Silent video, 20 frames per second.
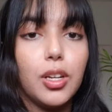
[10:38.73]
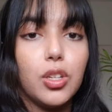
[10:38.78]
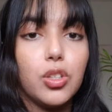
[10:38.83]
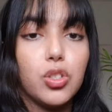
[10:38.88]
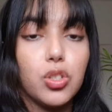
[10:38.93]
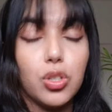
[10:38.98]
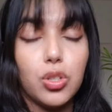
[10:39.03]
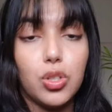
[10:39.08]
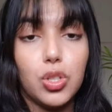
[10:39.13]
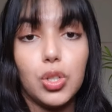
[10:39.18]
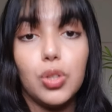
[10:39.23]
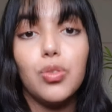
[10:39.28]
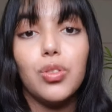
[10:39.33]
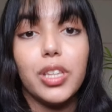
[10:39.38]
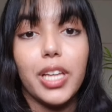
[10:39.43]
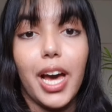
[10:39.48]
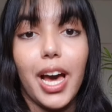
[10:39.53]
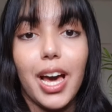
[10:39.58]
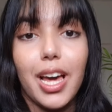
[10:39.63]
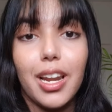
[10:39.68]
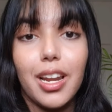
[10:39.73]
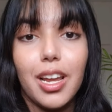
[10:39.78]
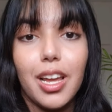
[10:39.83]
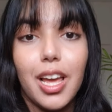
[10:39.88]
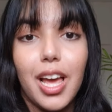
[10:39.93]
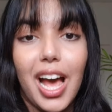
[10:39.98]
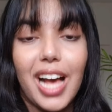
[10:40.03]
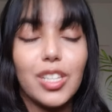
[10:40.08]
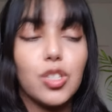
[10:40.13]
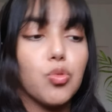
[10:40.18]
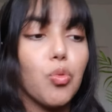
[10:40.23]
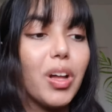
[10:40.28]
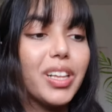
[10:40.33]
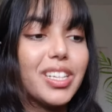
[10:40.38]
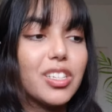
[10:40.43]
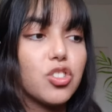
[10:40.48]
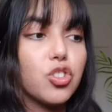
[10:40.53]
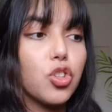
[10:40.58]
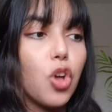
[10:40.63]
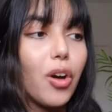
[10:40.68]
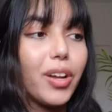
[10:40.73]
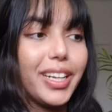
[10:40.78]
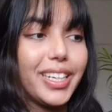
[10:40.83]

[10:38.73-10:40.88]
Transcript: to do that, as well as not